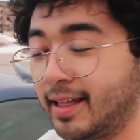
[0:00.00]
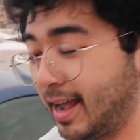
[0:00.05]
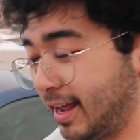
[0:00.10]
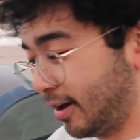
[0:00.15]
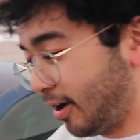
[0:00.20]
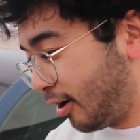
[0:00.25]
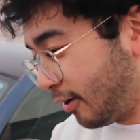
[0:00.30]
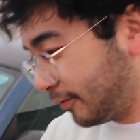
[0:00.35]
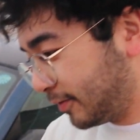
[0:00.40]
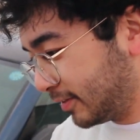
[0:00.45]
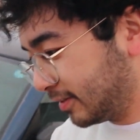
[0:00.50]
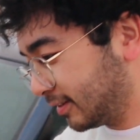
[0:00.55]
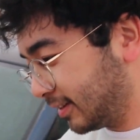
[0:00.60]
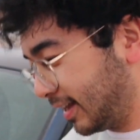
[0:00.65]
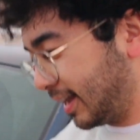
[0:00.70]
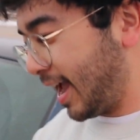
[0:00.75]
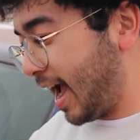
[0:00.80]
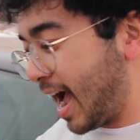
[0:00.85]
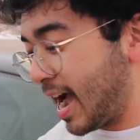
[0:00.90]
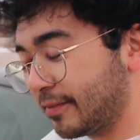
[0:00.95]
And
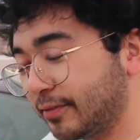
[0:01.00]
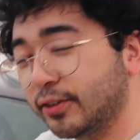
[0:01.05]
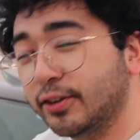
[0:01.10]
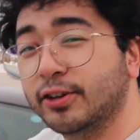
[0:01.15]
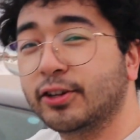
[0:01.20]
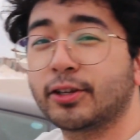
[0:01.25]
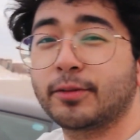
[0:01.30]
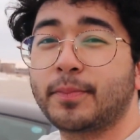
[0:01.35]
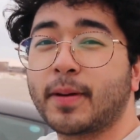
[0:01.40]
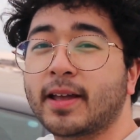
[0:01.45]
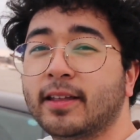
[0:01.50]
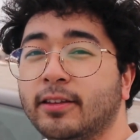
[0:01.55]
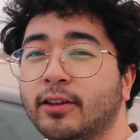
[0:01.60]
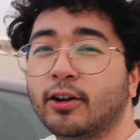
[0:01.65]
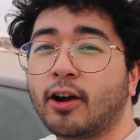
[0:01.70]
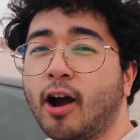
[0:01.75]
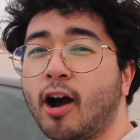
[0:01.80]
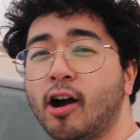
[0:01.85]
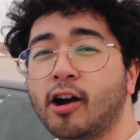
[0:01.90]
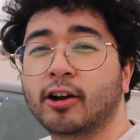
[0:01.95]
obviously, after you spent
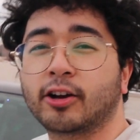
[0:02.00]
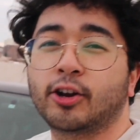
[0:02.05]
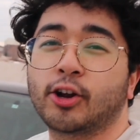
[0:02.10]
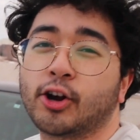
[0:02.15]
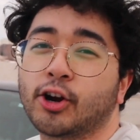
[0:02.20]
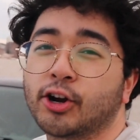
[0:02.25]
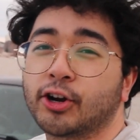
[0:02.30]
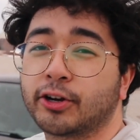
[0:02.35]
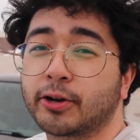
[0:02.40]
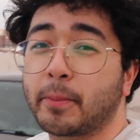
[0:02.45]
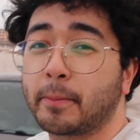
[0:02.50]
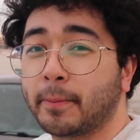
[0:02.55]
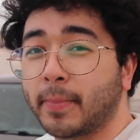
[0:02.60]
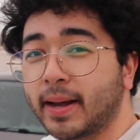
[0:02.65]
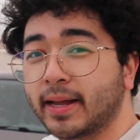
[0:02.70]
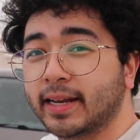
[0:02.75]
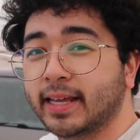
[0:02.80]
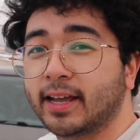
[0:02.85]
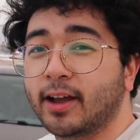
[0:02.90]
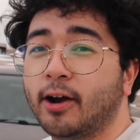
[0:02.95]
your hard-earned
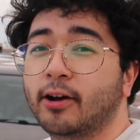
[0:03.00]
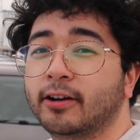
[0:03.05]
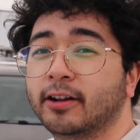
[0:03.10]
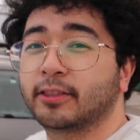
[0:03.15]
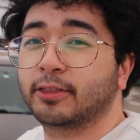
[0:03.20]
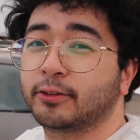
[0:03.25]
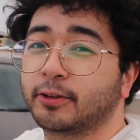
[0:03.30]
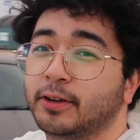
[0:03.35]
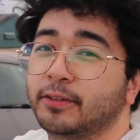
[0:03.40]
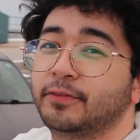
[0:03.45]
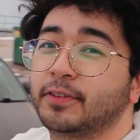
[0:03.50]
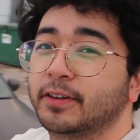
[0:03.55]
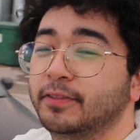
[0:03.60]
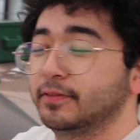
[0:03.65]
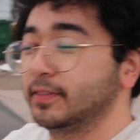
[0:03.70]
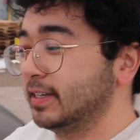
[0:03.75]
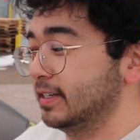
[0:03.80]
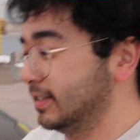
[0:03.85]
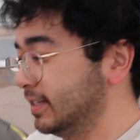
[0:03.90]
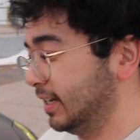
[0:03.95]
money on a
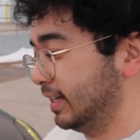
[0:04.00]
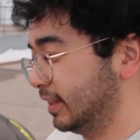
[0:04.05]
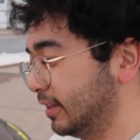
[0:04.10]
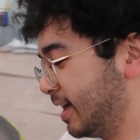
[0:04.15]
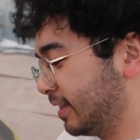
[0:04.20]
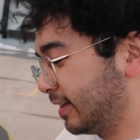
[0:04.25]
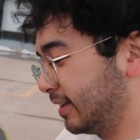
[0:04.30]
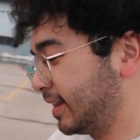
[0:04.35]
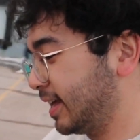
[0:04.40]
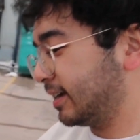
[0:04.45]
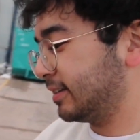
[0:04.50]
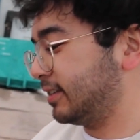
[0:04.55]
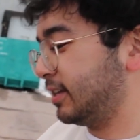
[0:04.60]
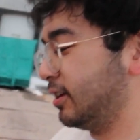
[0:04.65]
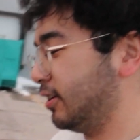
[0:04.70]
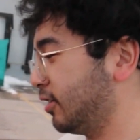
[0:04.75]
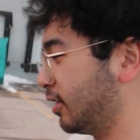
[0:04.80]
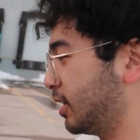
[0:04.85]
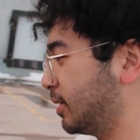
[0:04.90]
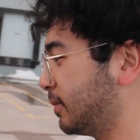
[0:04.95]
350Z, the next thing
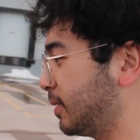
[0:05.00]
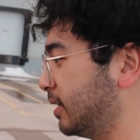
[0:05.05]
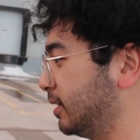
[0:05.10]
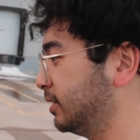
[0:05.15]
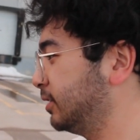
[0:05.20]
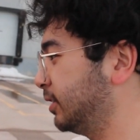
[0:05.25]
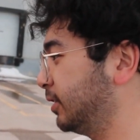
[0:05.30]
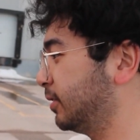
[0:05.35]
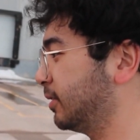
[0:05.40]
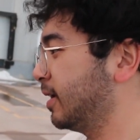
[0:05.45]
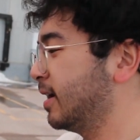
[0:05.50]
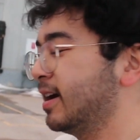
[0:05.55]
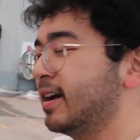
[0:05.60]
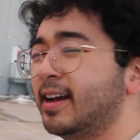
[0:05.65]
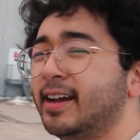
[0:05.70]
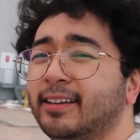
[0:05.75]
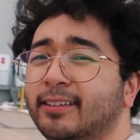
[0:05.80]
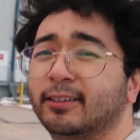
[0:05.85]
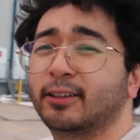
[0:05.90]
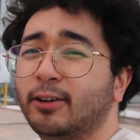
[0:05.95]
you're going to want to do
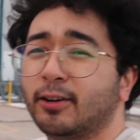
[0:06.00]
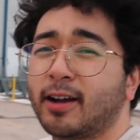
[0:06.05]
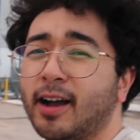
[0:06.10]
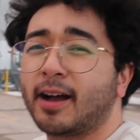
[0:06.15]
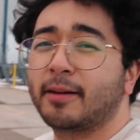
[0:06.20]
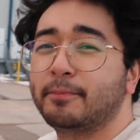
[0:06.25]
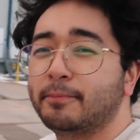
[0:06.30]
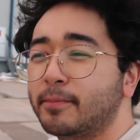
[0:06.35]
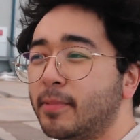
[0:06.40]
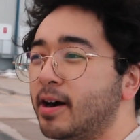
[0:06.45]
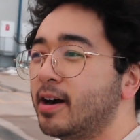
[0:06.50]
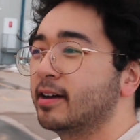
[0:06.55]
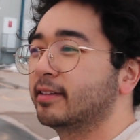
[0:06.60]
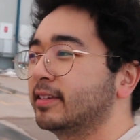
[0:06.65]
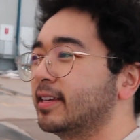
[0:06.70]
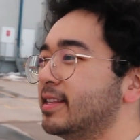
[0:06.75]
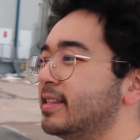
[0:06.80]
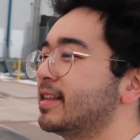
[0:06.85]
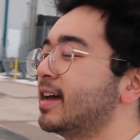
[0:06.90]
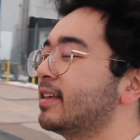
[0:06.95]
is look up mods.
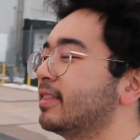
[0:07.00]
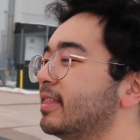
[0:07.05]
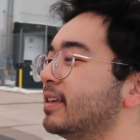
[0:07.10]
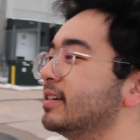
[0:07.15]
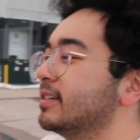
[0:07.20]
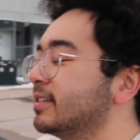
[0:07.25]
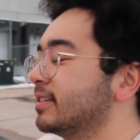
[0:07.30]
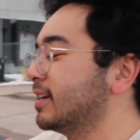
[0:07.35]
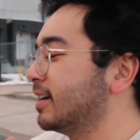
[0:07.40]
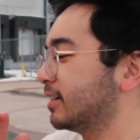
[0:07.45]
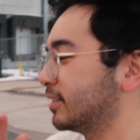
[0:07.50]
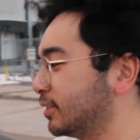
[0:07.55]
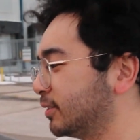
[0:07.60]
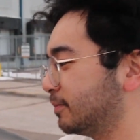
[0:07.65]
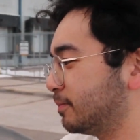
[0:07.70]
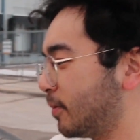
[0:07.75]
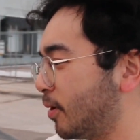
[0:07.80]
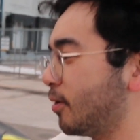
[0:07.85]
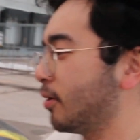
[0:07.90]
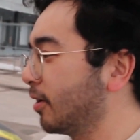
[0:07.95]
And nothing sucks
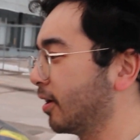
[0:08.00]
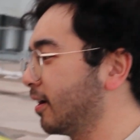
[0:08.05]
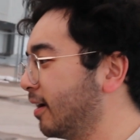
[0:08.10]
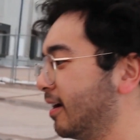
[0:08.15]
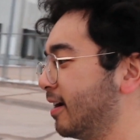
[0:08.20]
more